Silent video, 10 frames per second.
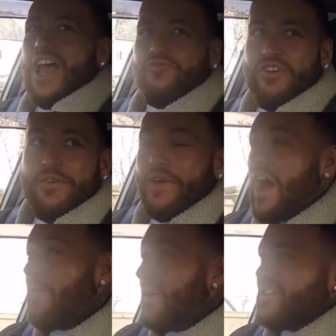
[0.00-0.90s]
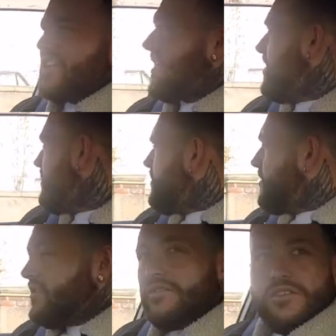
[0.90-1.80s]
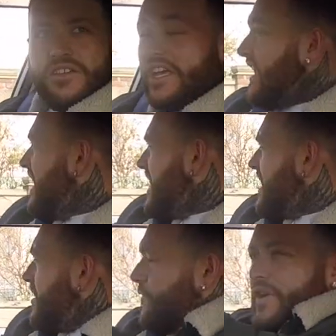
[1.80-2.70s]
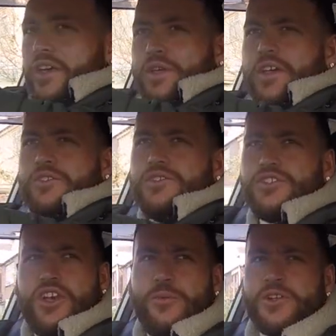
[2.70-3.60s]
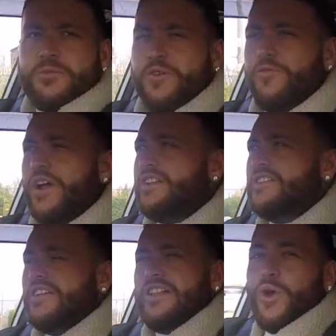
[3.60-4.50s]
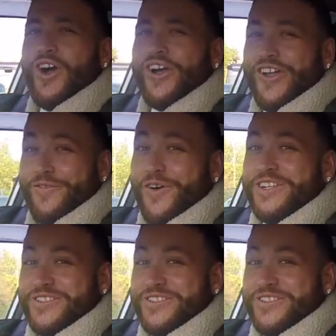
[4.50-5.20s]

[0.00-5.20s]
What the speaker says: at Rev It Up as I get let out of here. Thank you so much, my friend. We are going to find